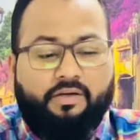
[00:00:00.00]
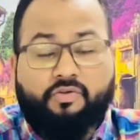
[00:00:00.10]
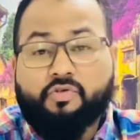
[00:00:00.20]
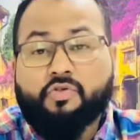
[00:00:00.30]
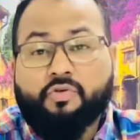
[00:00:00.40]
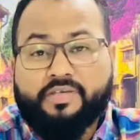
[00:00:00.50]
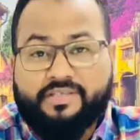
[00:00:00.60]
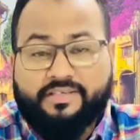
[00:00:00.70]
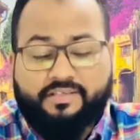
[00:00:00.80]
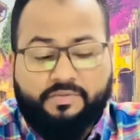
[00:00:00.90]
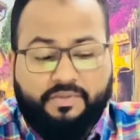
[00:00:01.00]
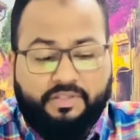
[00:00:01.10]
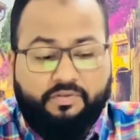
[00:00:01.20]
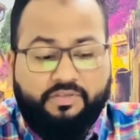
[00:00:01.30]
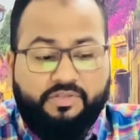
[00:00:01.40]
Those who are seeing this
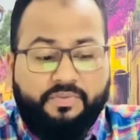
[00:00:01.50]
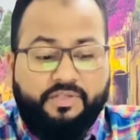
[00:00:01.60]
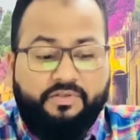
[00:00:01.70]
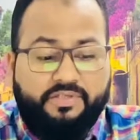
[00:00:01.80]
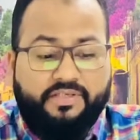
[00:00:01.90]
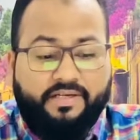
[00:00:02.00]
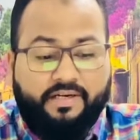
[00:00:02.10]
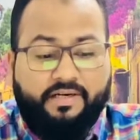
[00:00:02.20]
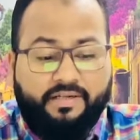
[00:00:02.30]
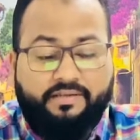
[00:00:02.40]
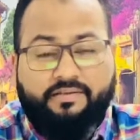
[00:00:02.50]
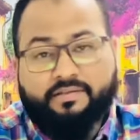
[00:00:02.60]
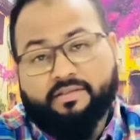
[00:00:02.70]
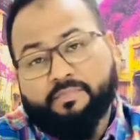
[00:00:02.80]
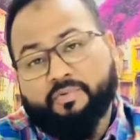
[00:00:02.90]
video is
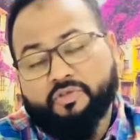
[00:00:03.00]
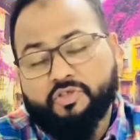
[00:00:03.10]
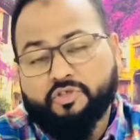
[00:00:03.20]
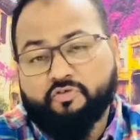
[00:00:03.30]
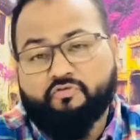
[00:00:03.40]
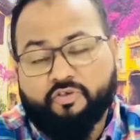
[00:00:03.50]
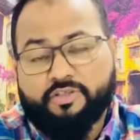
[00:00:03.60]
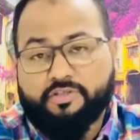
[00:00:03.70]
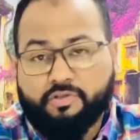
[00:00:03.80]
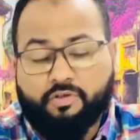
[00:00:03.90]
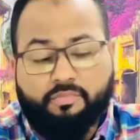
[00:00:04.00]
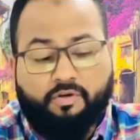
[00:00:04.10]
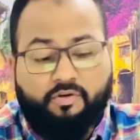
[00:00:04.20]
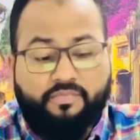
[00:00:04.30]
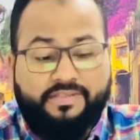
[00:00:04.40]
regarding the position for the job
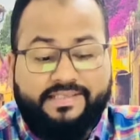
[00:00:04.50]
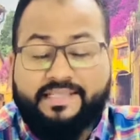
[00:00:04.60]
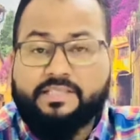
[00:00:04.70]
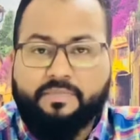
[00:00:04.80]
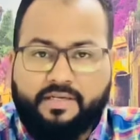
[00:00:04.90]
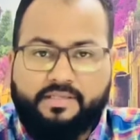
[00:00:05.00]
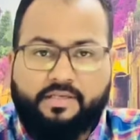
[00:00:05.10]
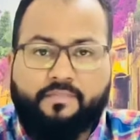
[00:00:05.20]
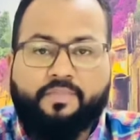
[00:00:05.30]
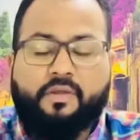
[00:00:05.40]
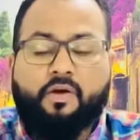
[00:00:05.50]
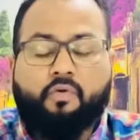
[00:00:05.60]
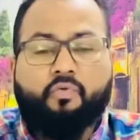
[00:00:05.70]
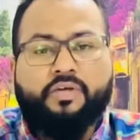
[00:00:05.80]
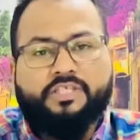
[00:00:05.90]
of sales manager.
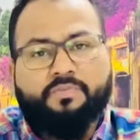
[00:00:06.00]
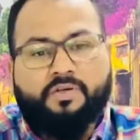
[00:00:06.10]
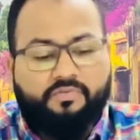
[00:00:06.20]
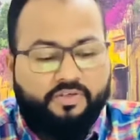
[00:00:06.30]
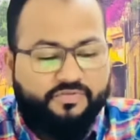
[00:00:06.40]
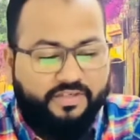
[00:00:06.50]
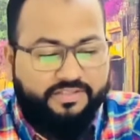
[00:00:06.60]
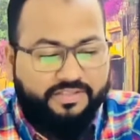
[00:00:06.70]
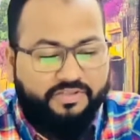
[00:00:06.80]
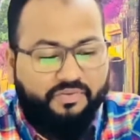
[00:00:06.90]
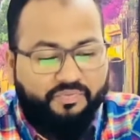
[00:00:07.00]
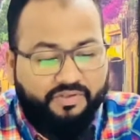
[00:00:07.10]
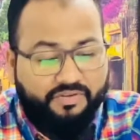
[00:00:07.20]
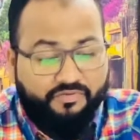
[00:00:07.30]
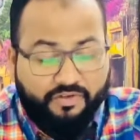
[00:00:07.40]
We Smartbox factory
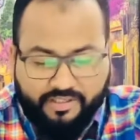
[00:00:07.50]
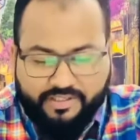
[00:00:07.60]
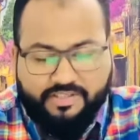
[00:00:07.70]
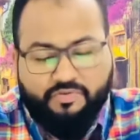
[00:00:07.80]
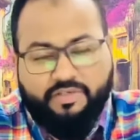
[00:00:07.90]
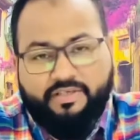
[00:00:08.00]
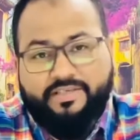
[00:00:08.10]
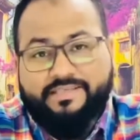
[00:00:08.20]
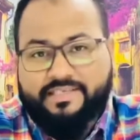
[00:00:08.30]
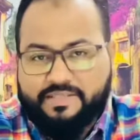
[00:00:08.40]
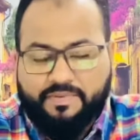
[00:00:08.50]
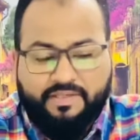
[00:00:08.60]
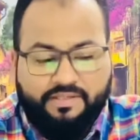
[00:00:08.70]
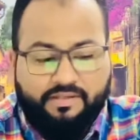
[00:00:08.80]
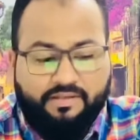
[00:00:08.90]
company for industry, we need a sales
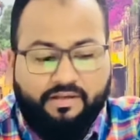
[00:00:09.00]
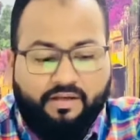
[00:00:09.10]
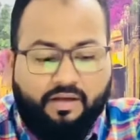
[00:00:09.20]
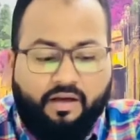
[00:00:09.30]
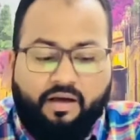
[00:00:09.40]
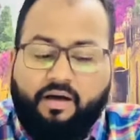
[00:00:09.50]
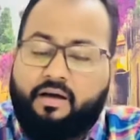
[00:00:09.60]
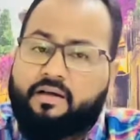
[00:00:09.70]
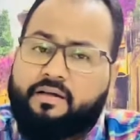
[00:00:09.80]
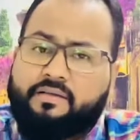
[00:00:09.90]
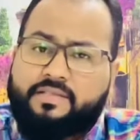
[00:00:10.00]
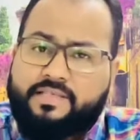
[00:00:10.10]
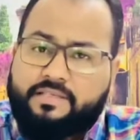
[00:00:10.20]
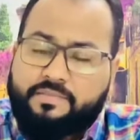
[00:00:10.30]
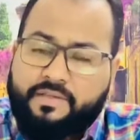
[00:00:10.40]
manager. The
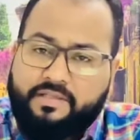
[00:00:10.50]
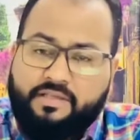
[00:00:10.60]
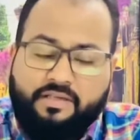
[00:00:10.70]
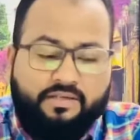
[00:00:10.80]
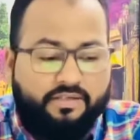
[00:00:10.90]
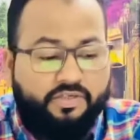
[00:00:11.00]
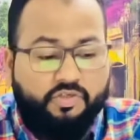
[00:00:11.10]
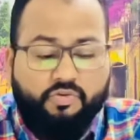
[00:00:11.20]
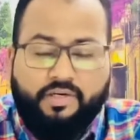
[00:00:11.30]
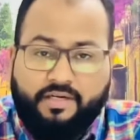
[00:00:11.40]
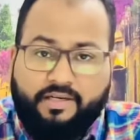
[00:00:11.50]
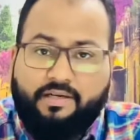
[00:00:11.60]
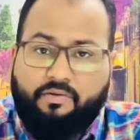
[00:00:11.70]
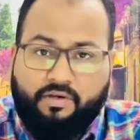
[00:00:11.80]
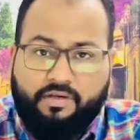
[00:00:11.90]
sales manager, he should
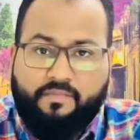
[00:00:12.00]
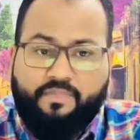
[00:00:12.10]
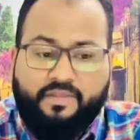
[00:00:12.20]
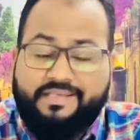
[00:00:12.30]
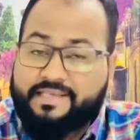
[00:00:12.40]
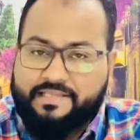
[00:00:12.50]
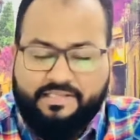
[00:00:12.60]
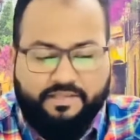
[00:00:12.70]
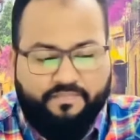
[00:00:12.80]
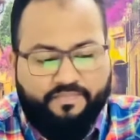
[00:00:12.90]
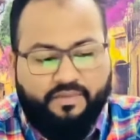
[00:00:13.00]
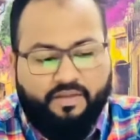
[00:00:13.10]
handle our sales team.